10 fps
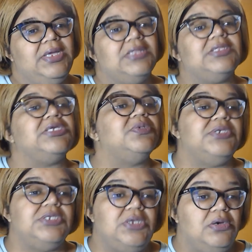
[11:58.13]
I think she was
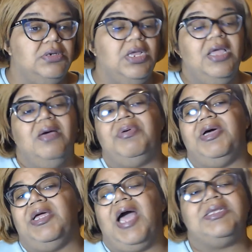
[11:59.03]
just hurt. But I